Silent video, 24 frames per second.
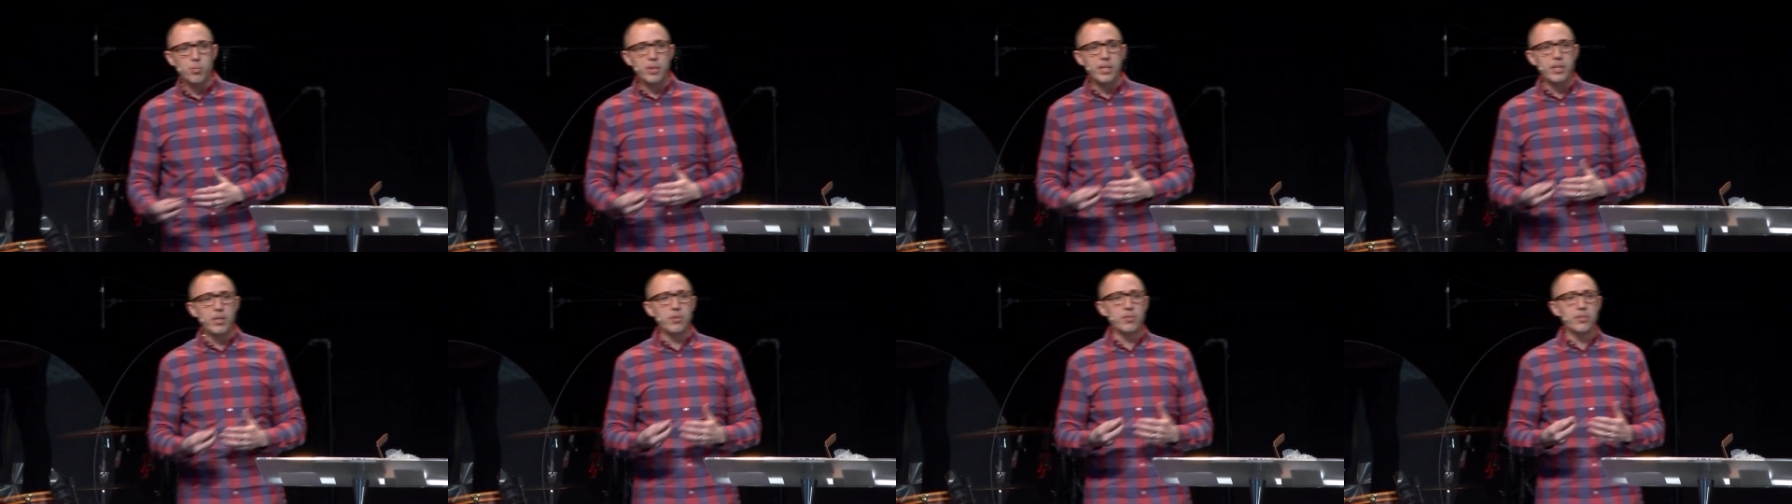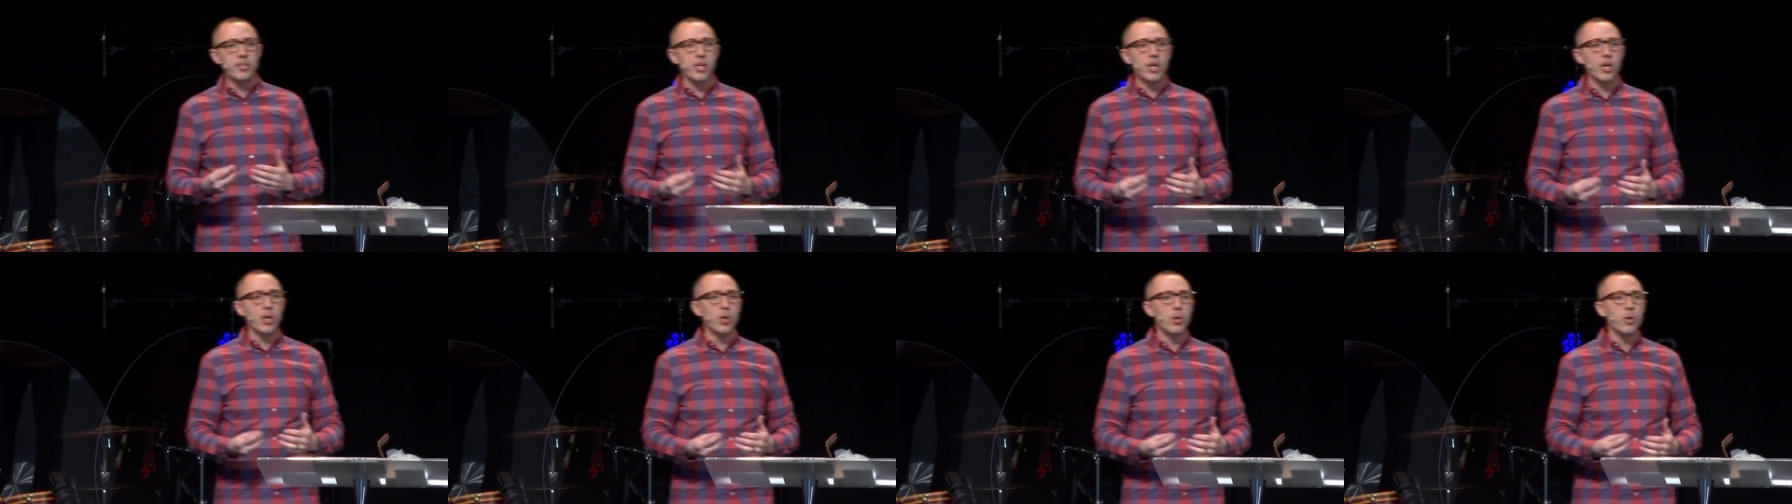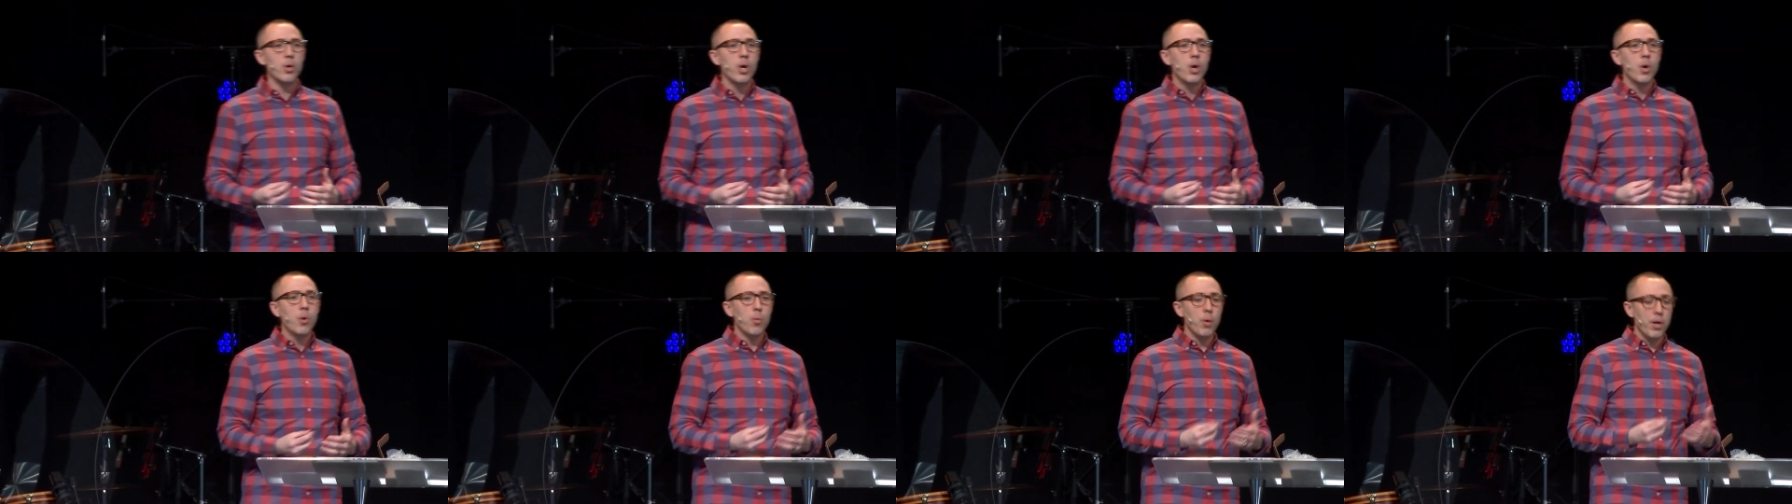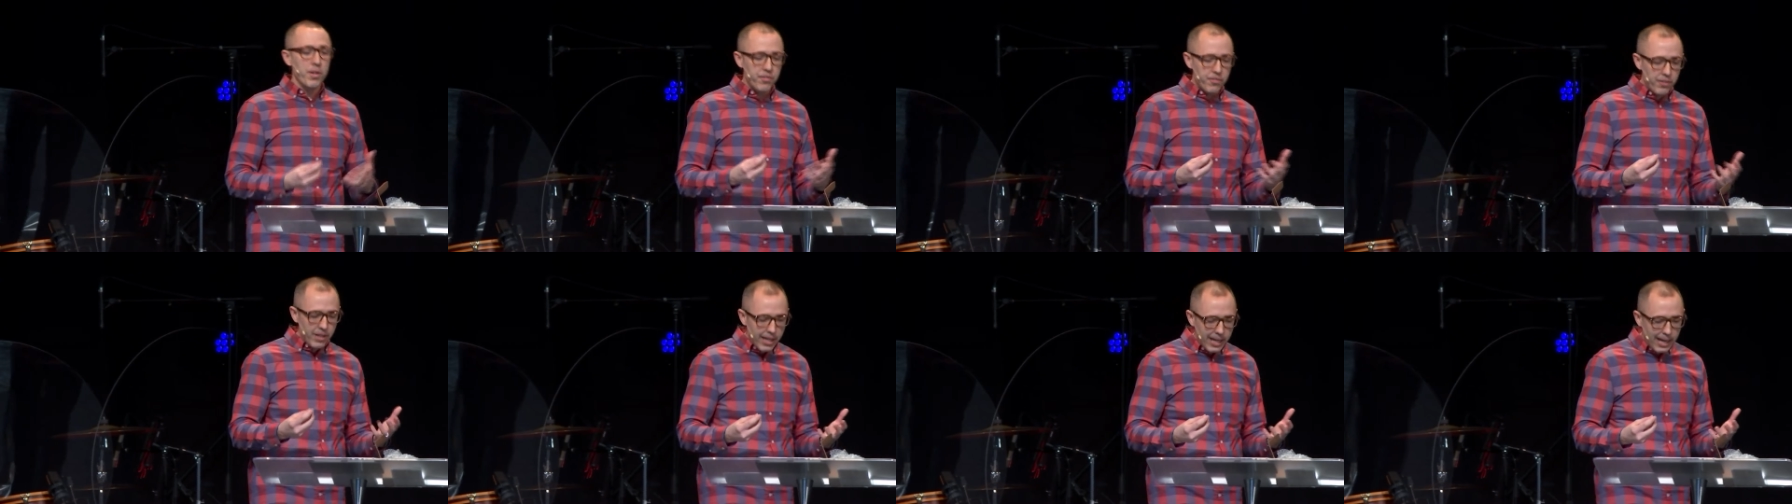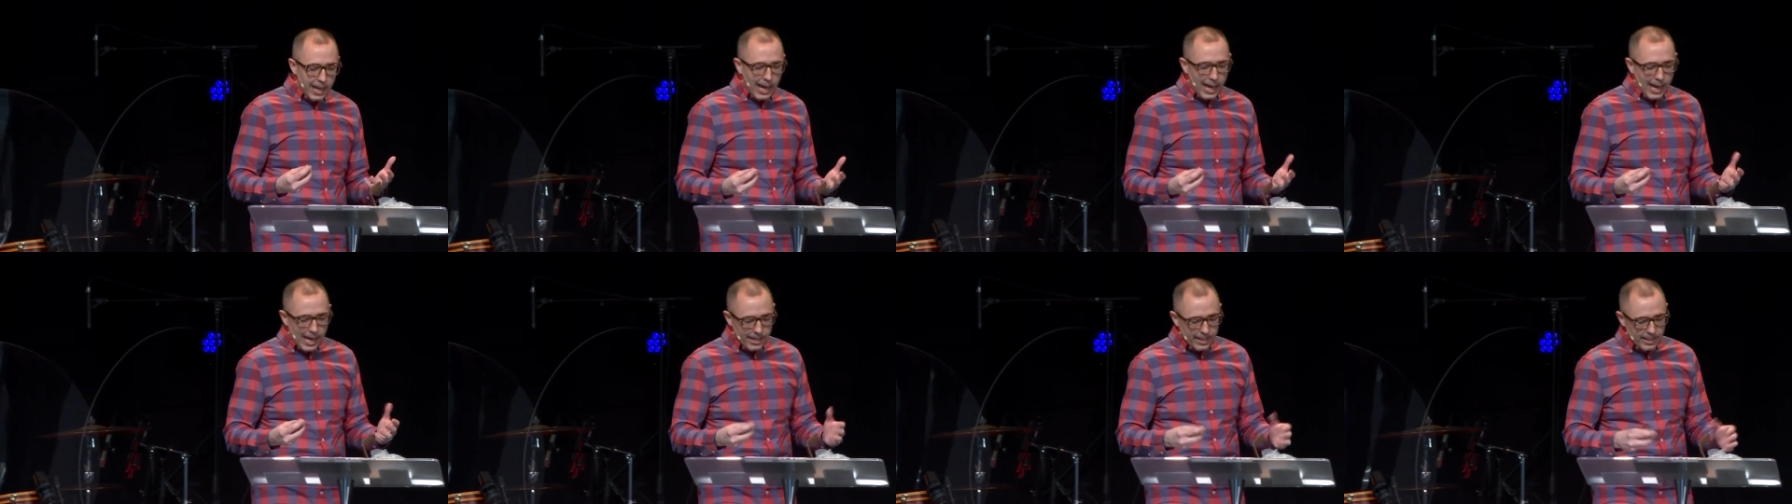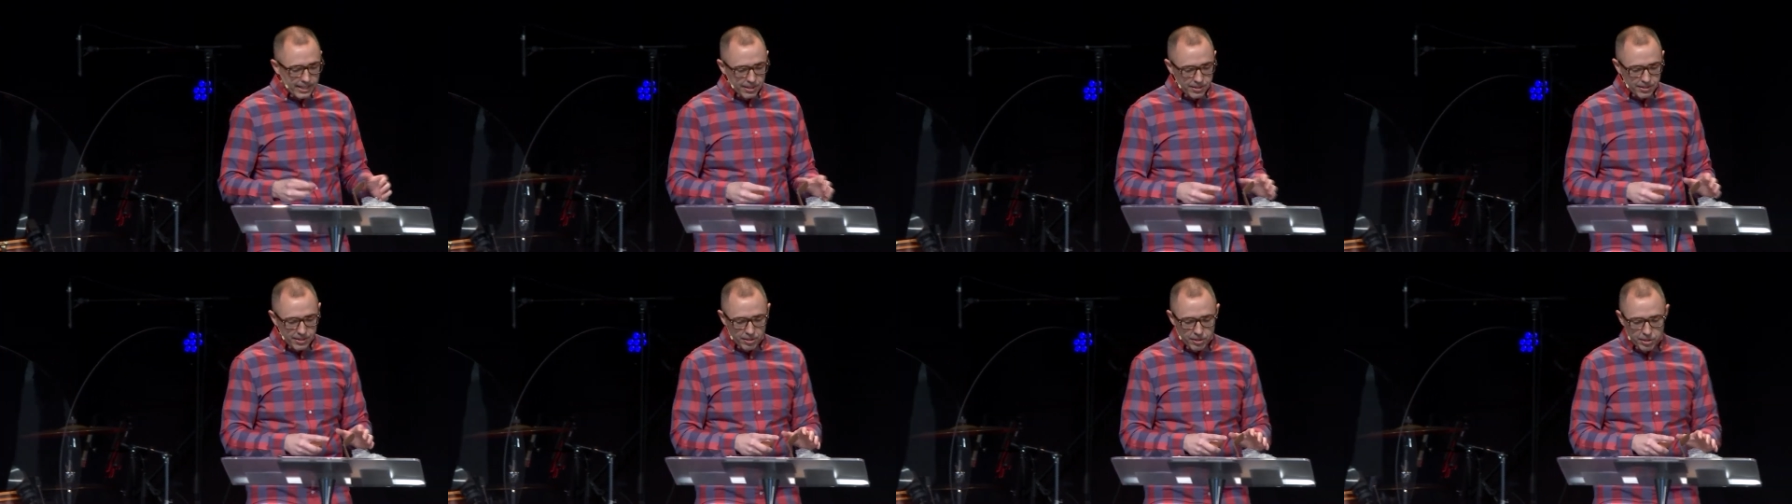We don't know what they had
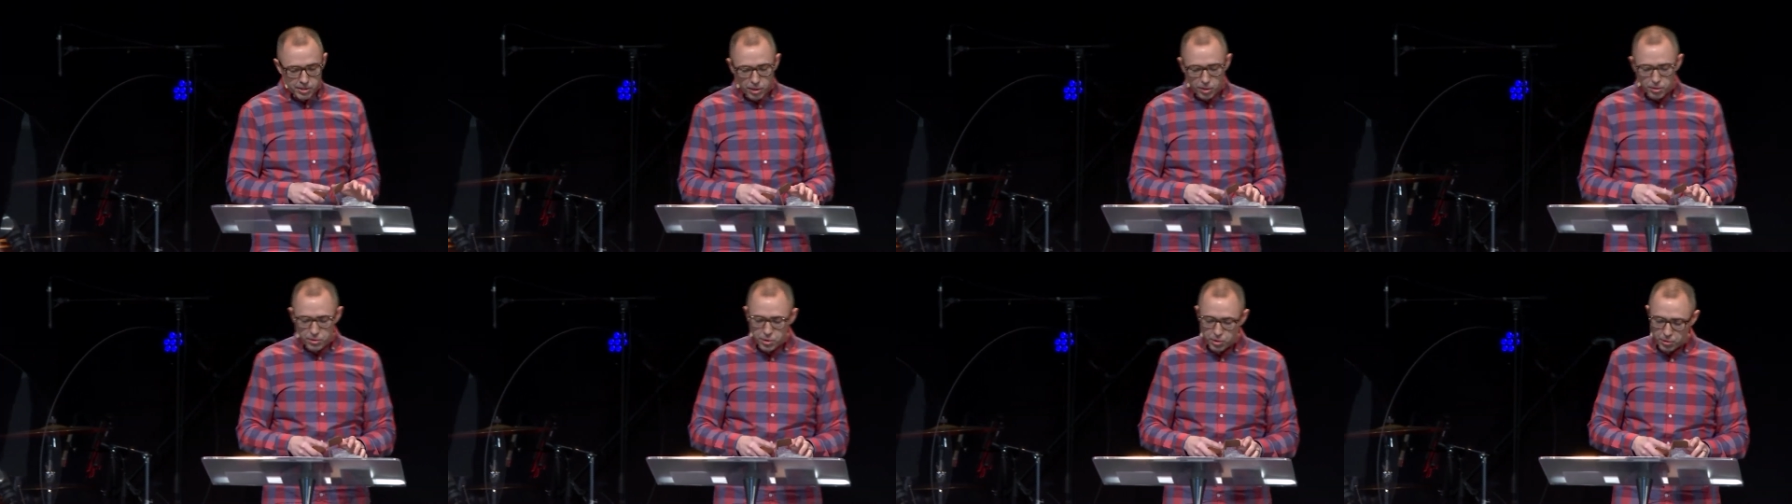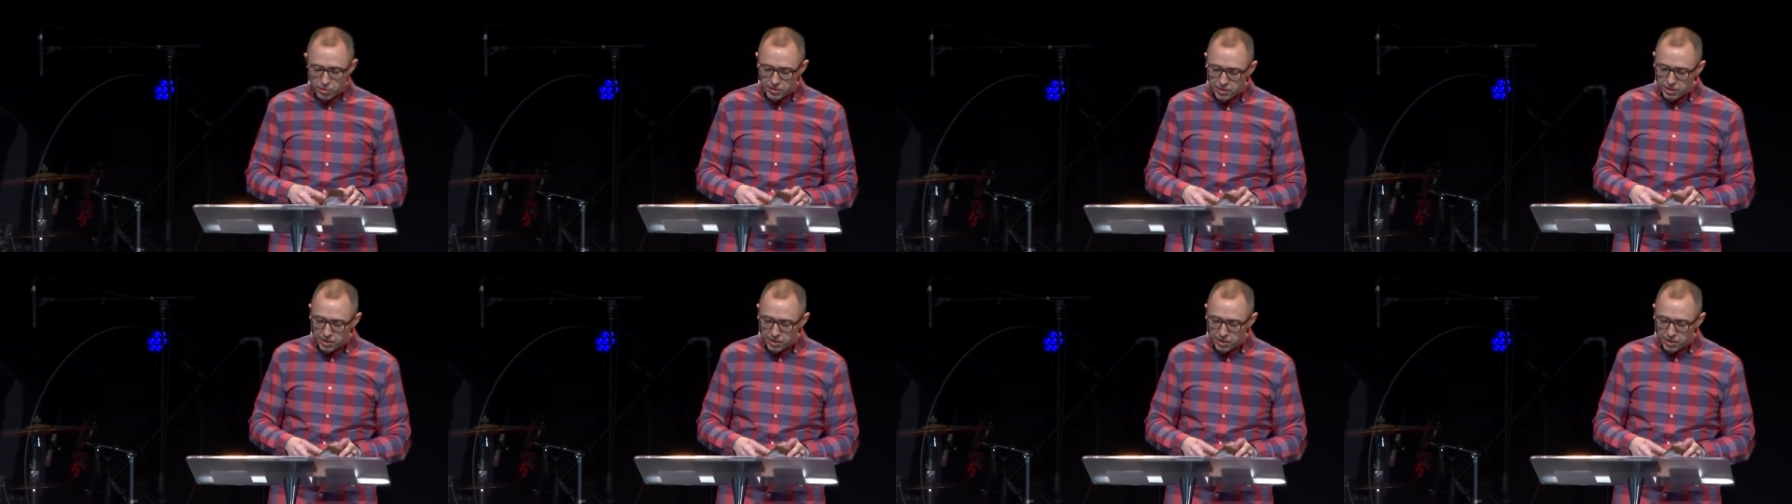in their culture.